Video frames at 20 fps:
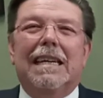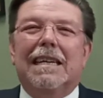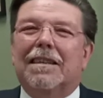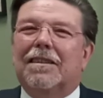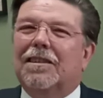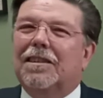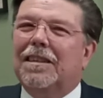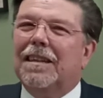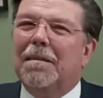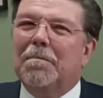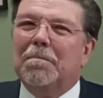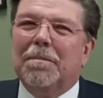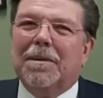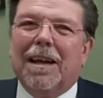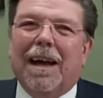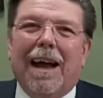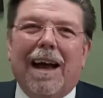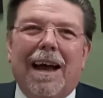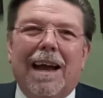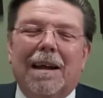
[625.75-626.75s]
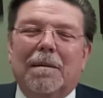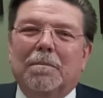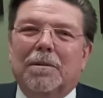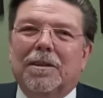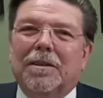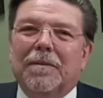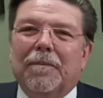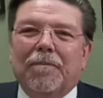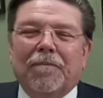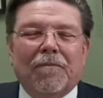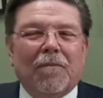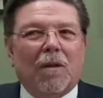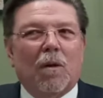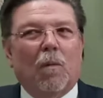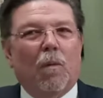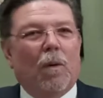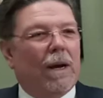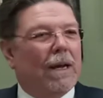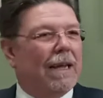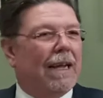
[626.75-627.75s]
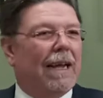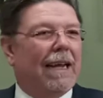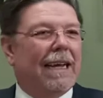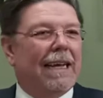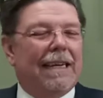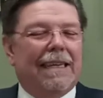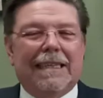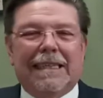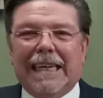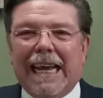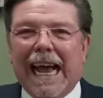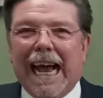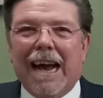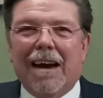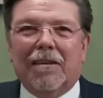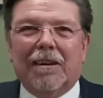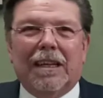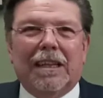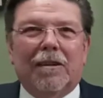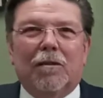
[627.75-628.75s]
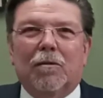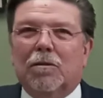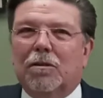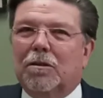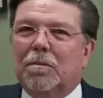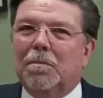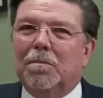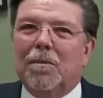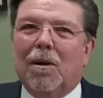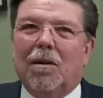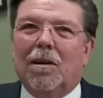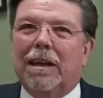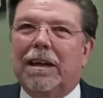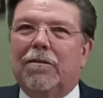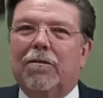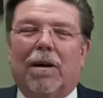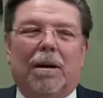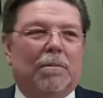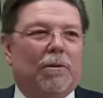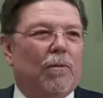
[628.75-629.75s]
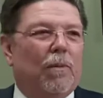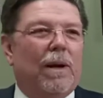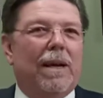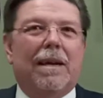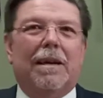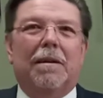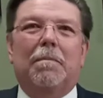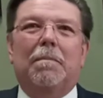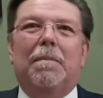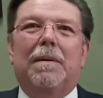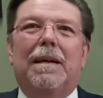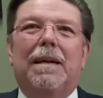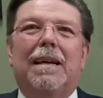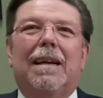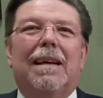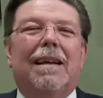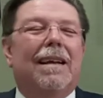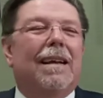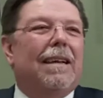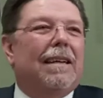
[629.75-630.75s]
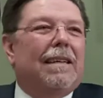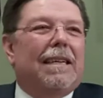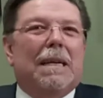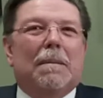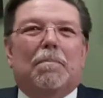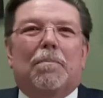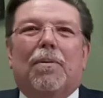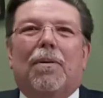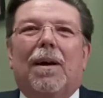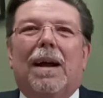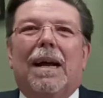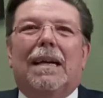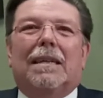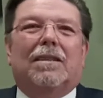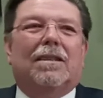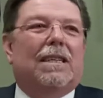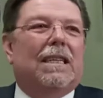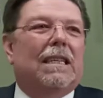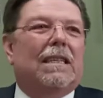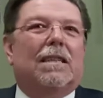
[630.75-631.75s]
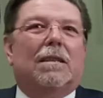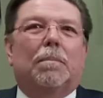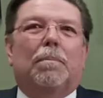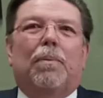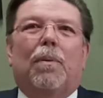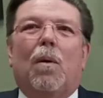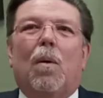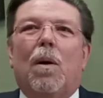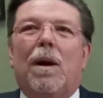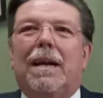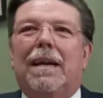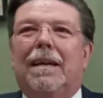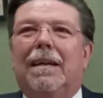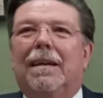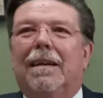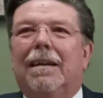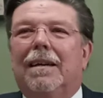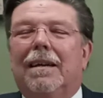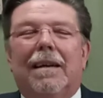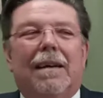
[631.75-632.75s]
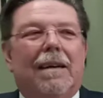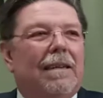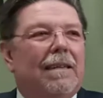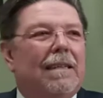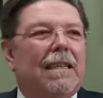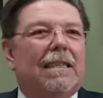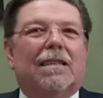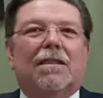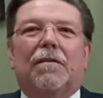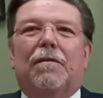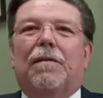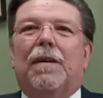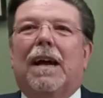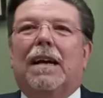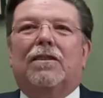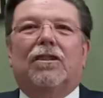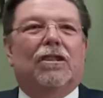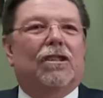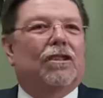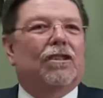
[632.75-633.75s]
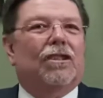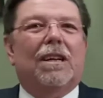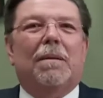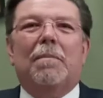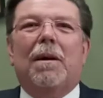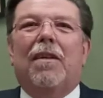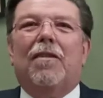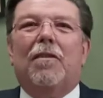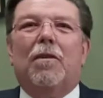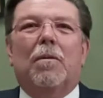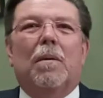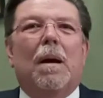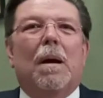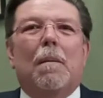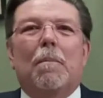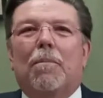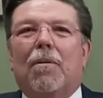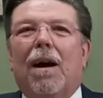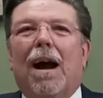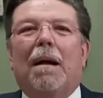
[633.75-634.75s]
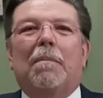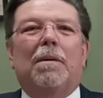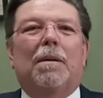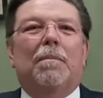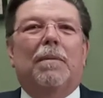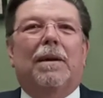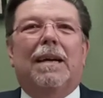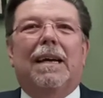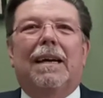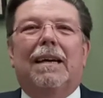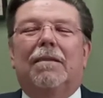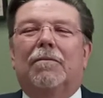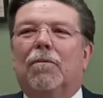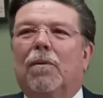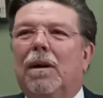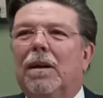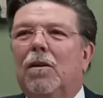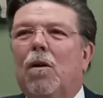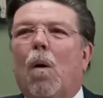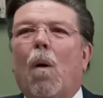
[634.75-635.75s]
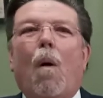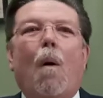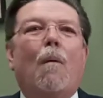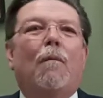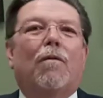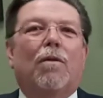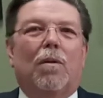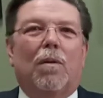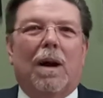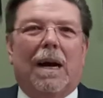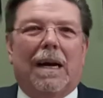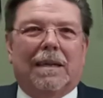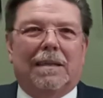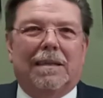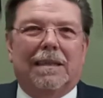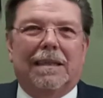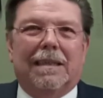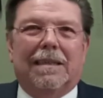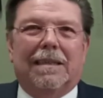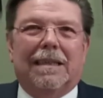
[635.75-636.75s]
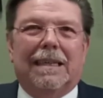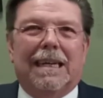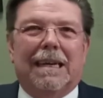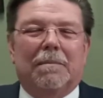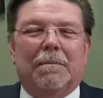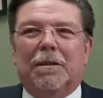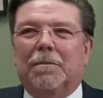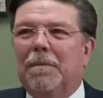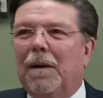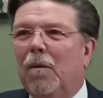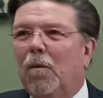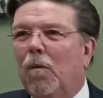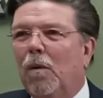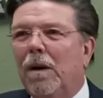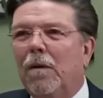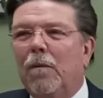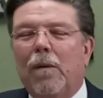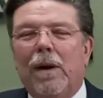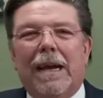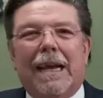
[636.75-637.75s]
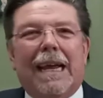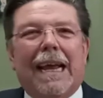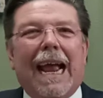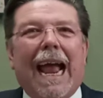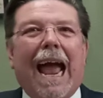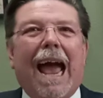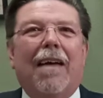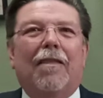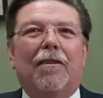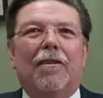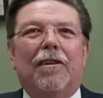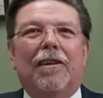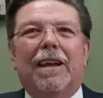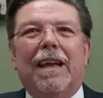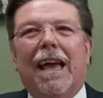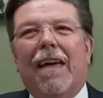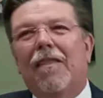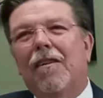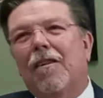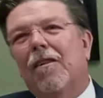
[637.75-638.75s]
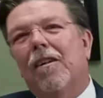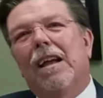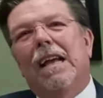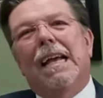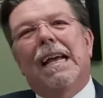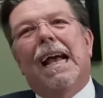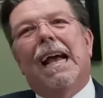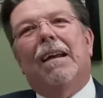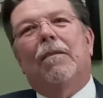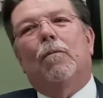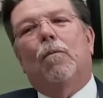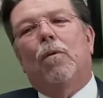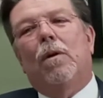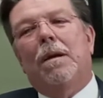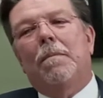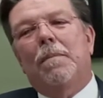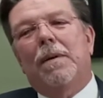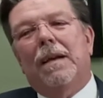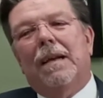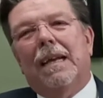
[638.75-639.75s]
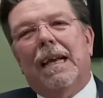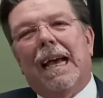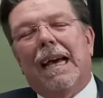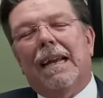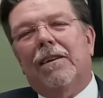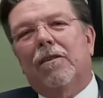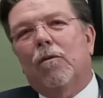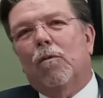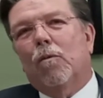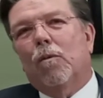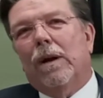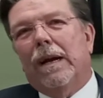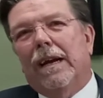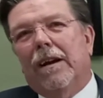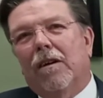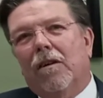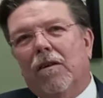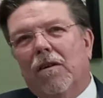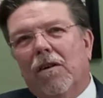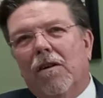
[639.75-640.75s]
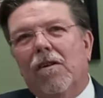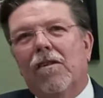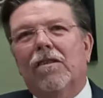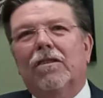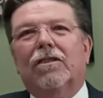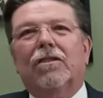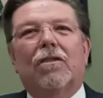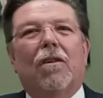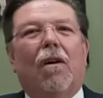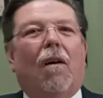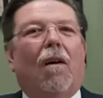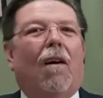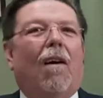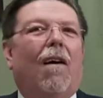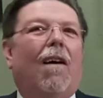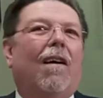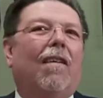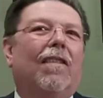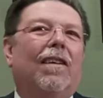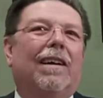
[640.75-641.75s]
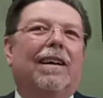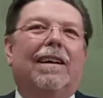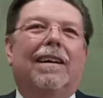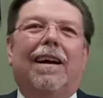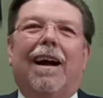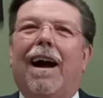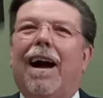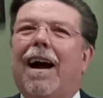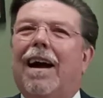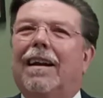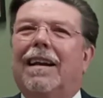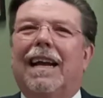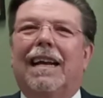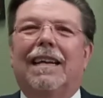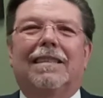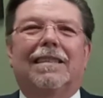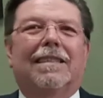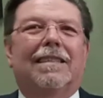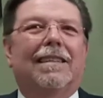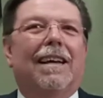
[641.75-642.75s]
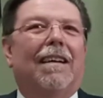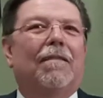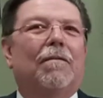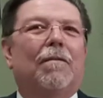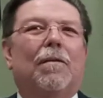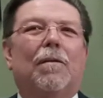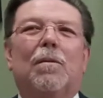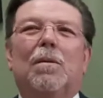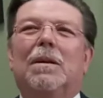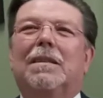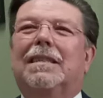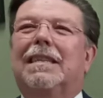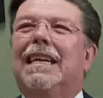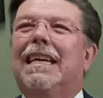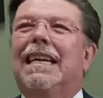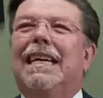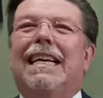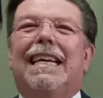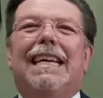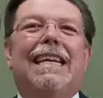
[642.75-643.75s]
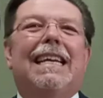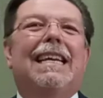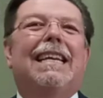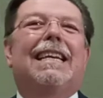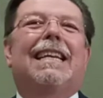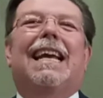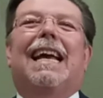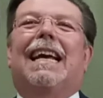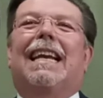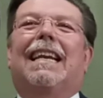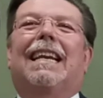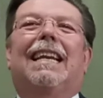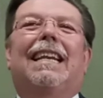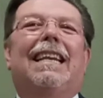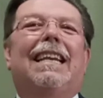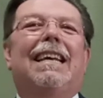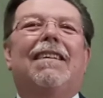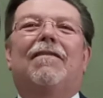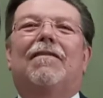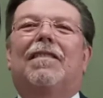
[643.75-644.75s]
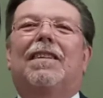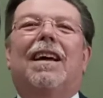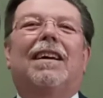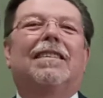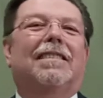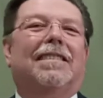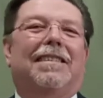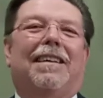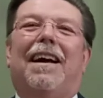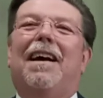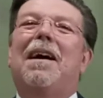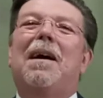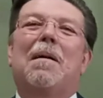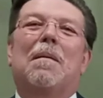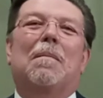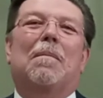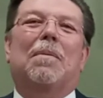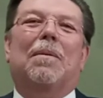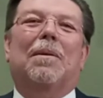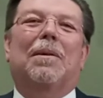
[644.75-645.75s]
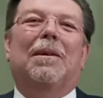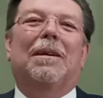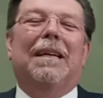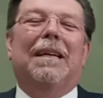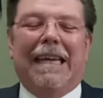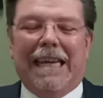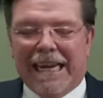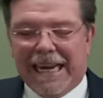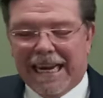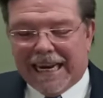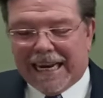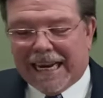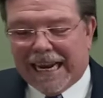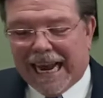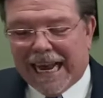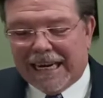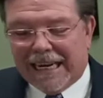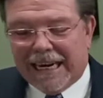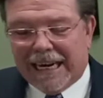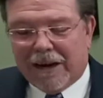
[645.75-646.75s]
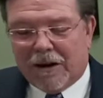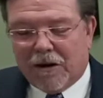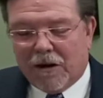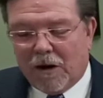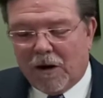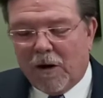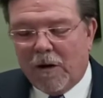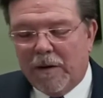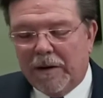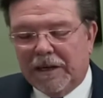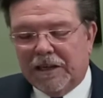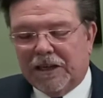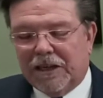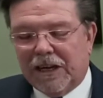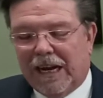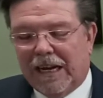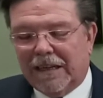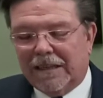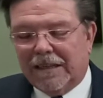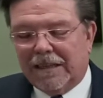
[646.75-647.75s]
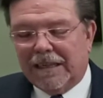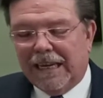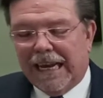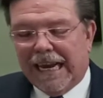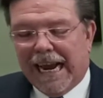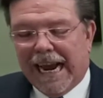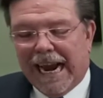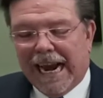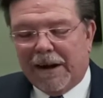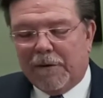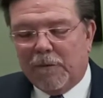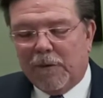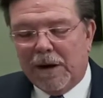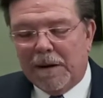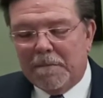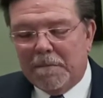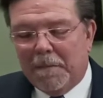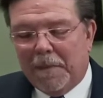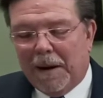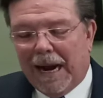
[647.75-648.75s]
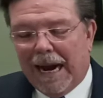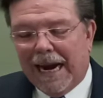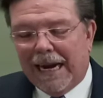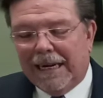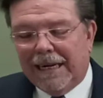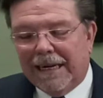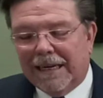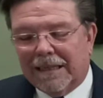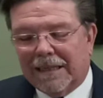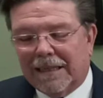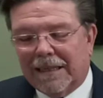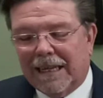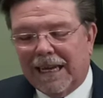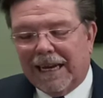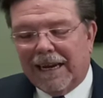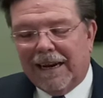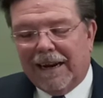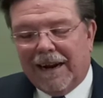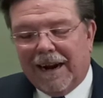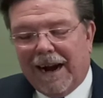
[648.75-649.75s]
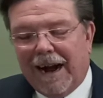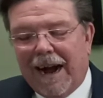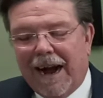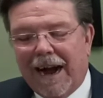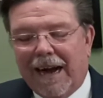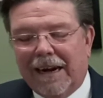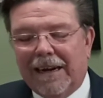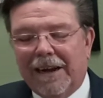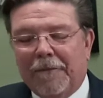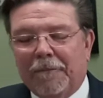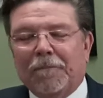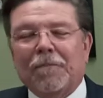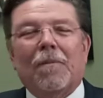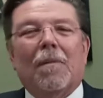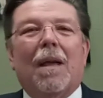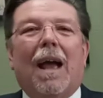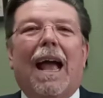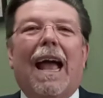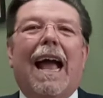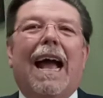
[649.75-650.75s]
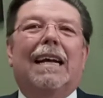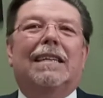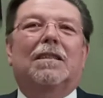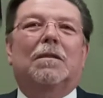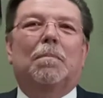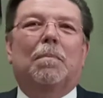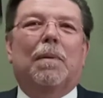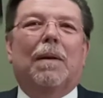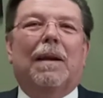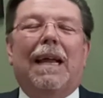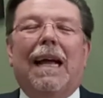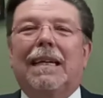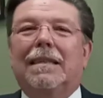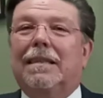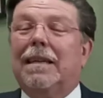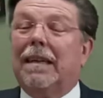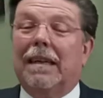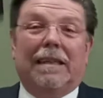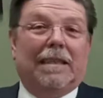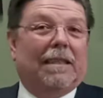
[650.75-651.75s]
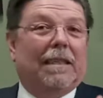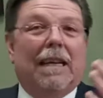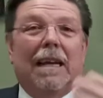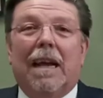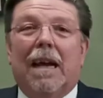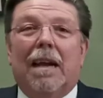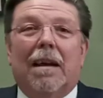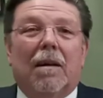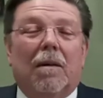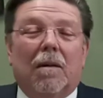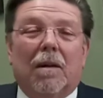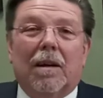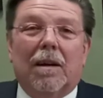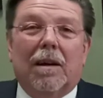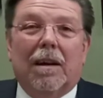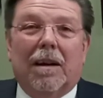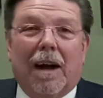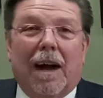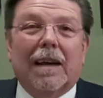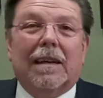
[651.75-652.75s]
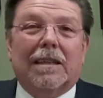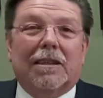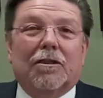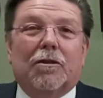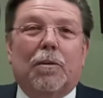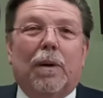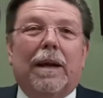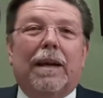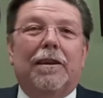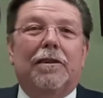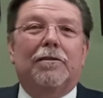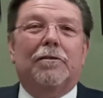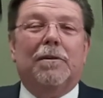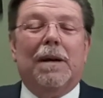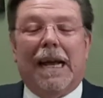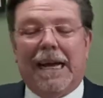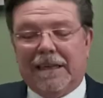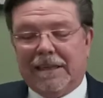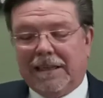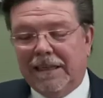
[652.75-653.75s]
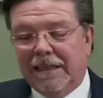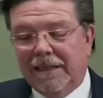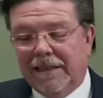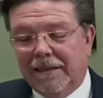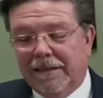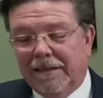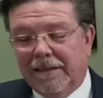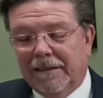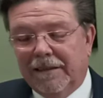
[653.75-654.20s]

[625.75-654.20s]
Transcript: Sometimes we can get down in those molly grubs. We can be depressed, disappointed, disaffection, some other problem can run over us, it seems. But when we gather together and we begin to rehearse all that God has done for us, it can lift us up. It can encourage us and remind us that God has blessed us. God has quickened you, hasn't He?